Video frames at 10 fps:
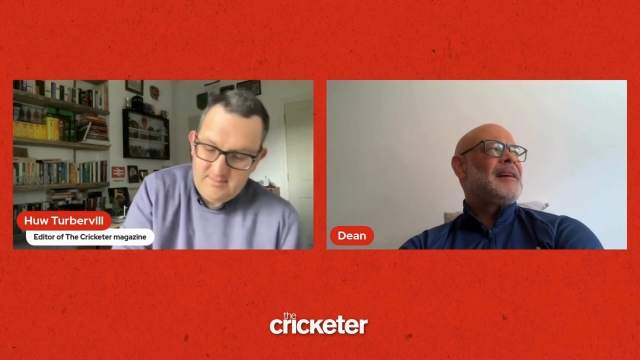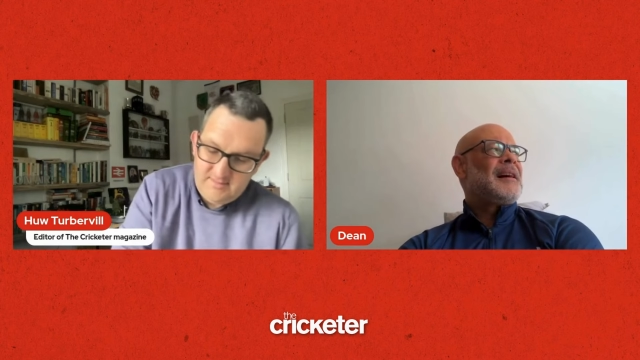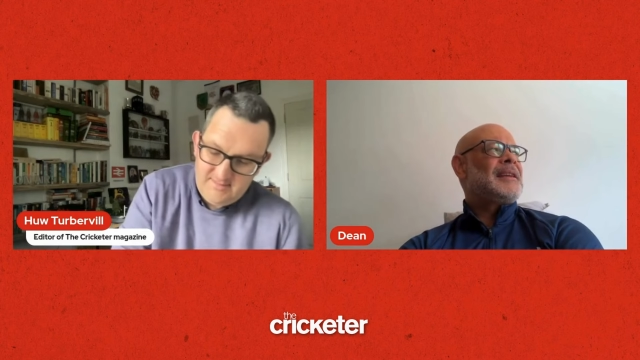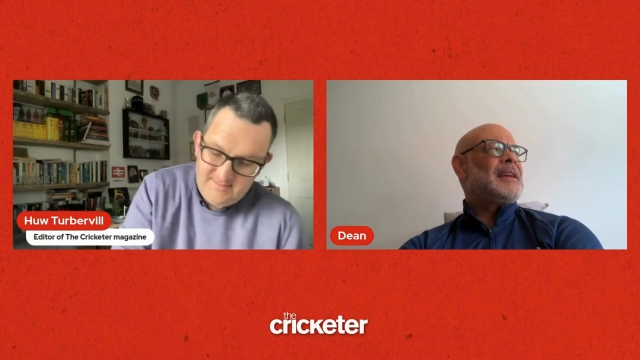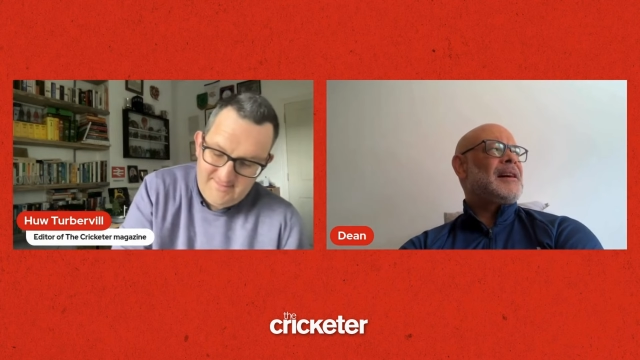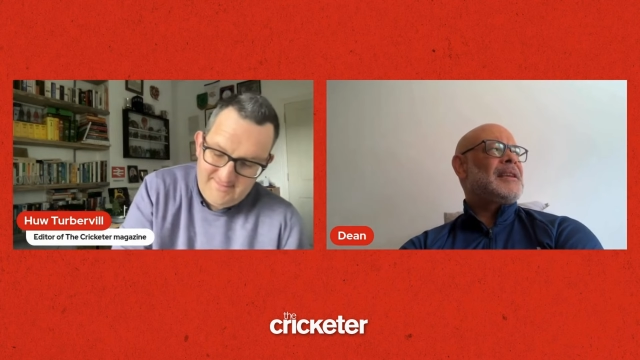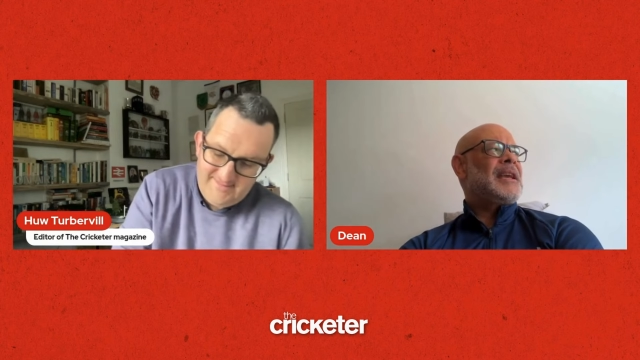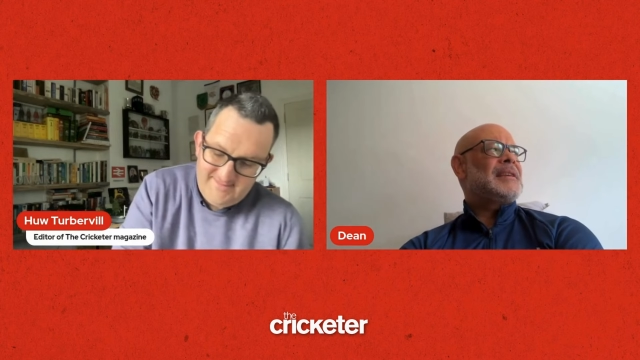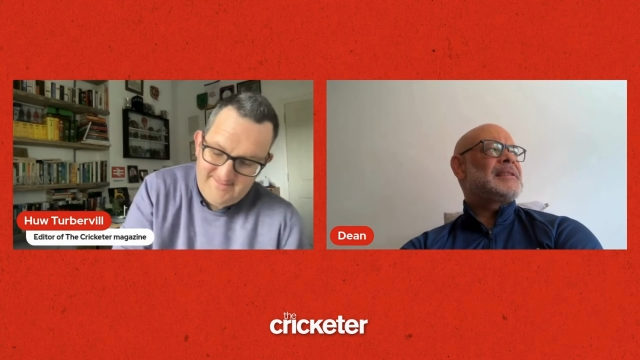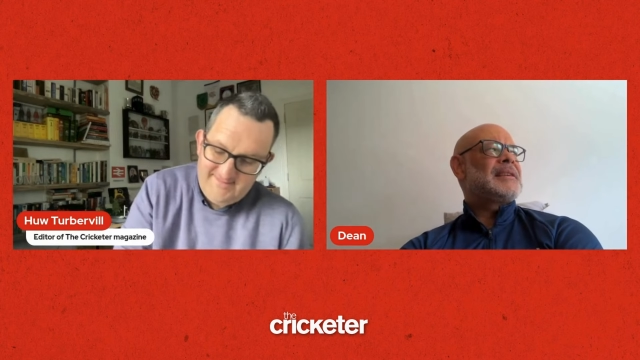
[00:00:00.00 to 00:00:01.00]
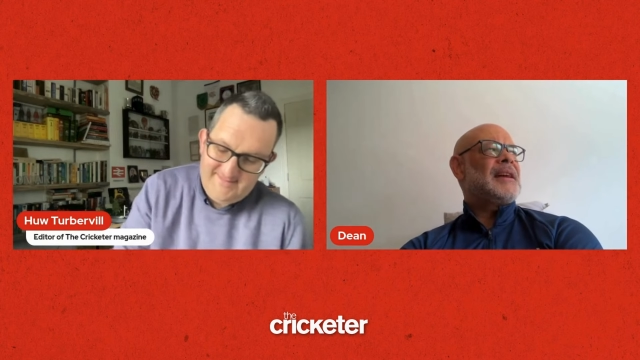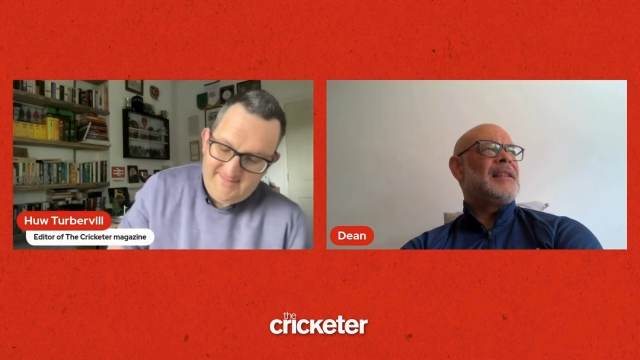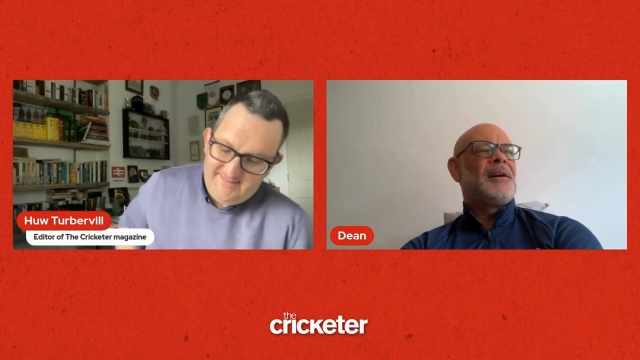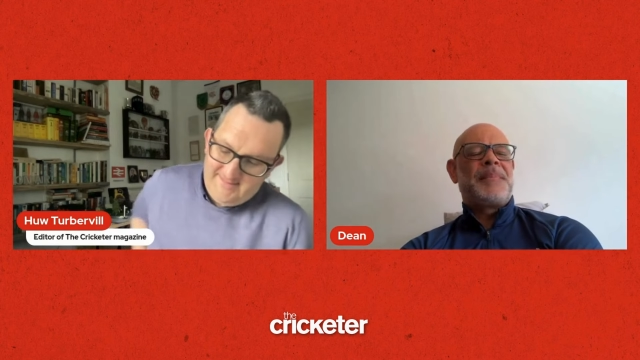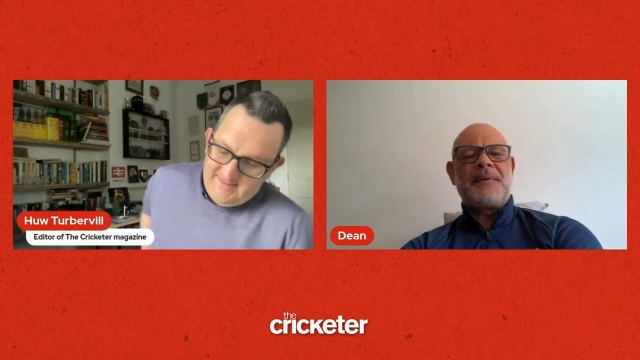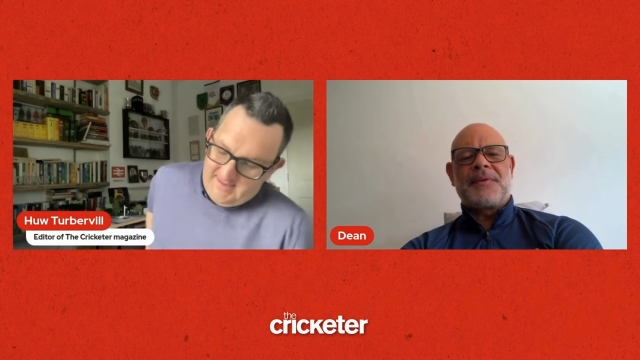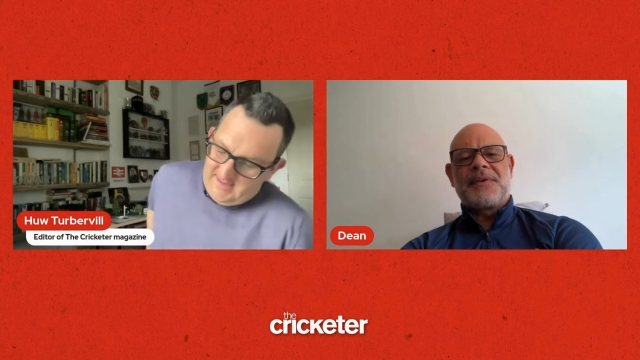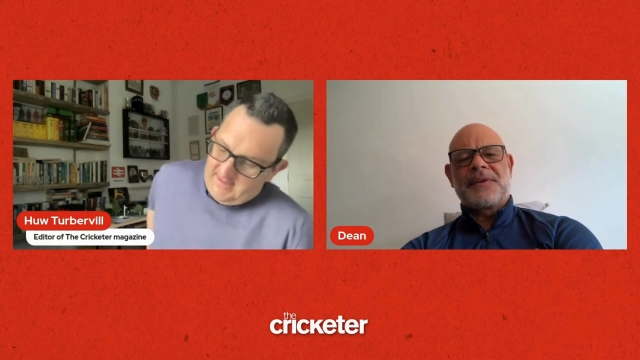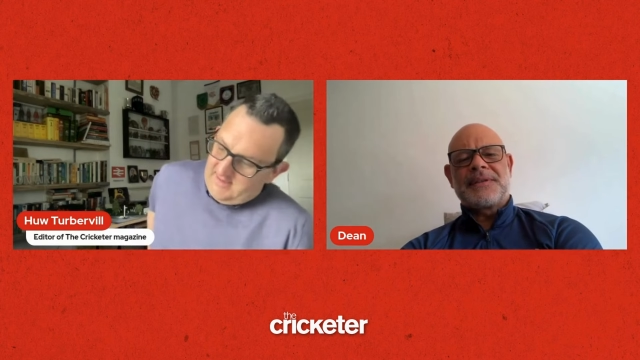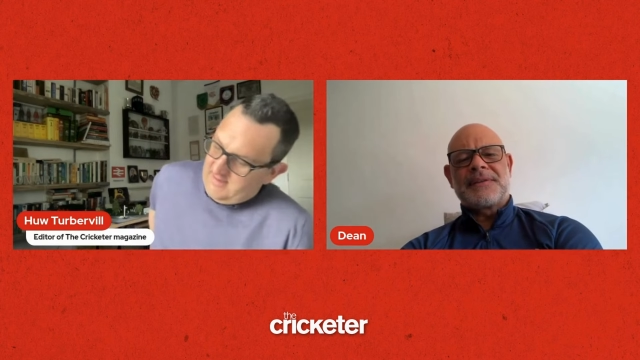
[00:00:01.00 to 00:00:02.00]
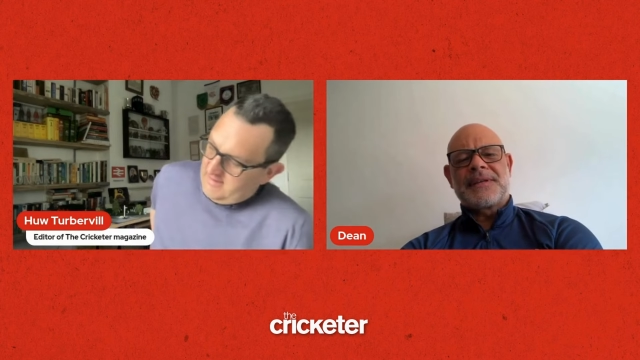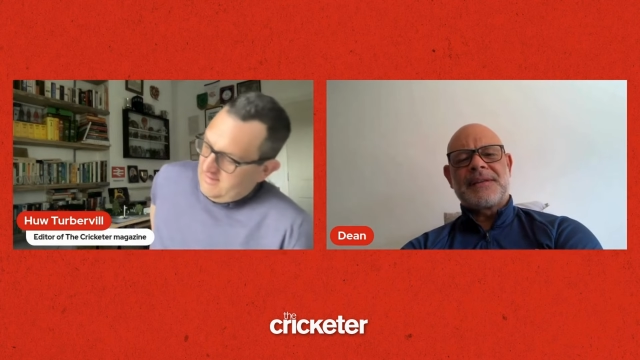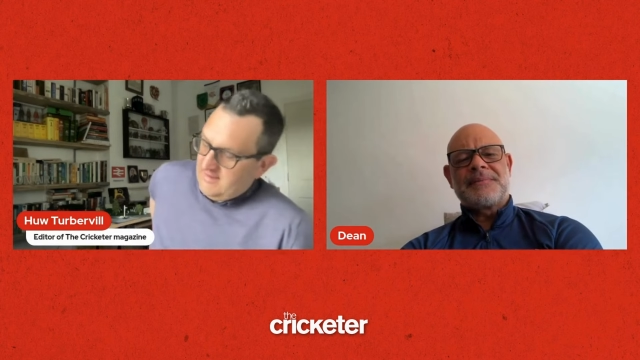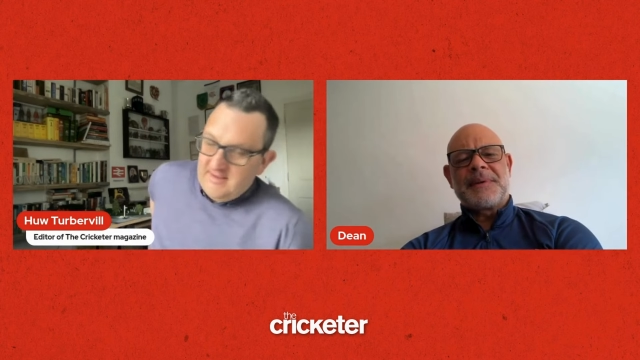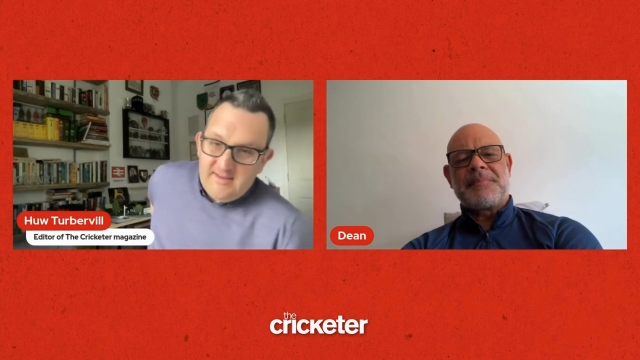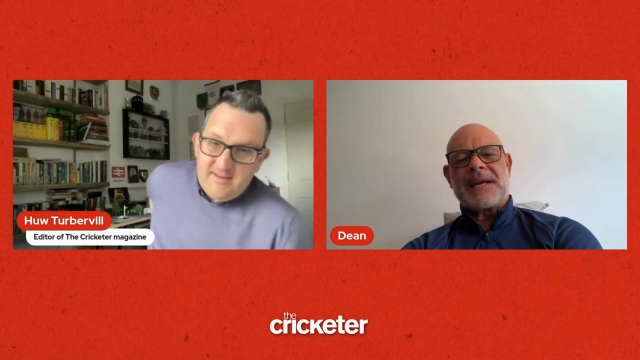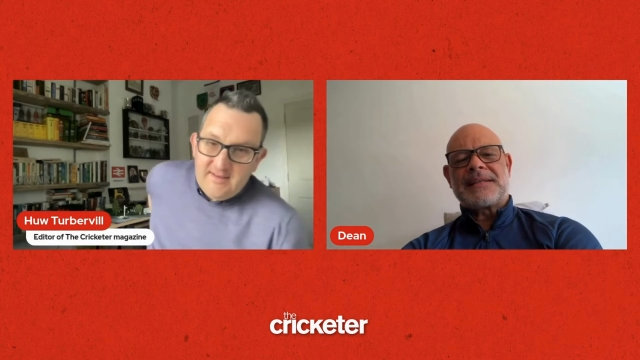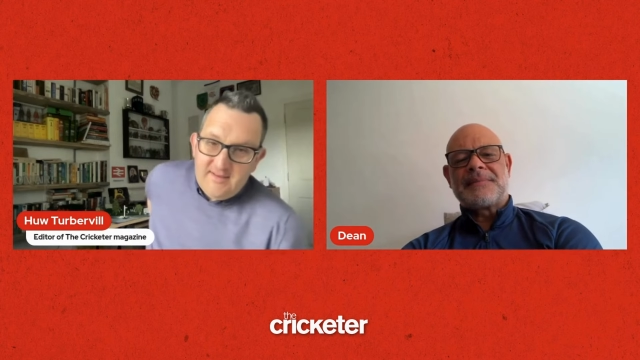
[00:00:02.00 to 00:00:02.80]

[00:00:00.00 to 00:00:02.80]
Speaker 1: I, I, guess a lot of people thought I was going to be a batter